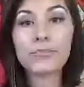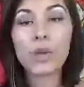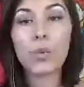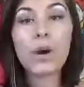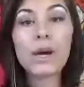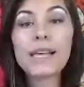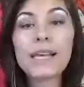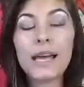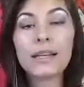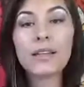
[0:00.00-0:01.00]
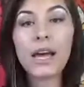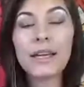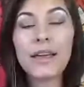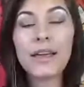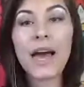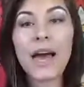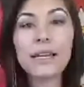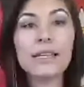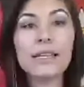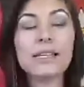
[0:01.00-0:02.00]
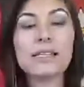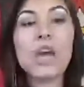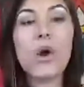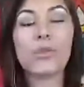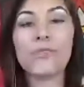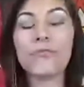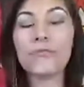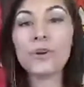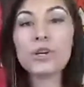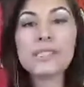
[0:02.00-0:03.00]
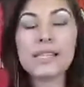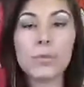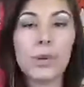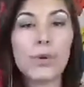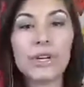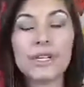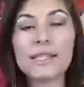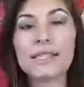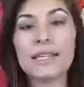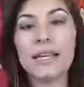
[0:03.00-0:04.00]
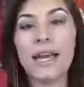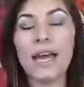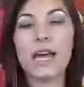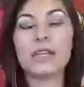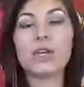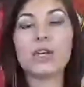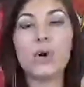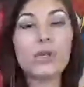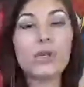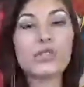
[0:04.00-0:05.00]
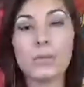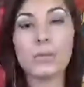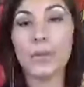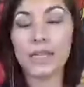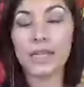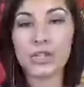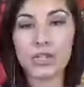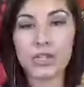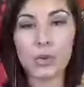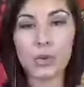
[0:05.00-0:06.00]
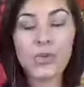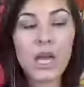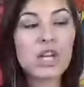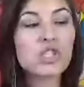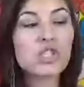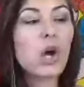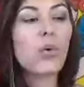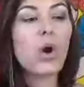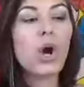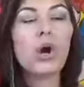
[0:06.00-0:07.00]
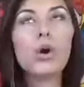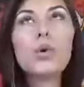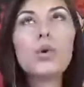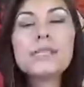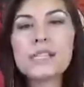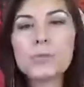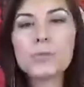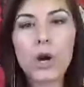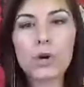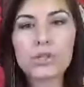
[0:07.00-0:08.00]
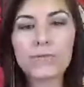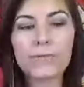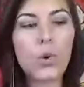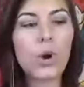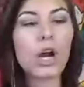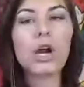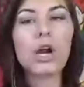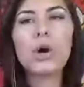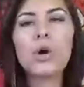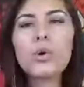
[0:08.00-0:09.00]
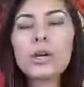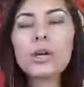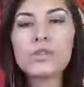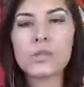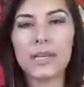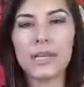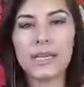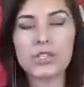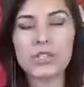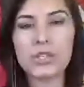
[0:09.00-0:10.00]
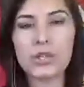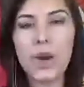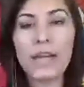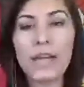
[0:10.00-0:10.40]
What is a headline? That is the first thing people are going to see and who you're speaking to. So who is this post for? Who are you speaking to?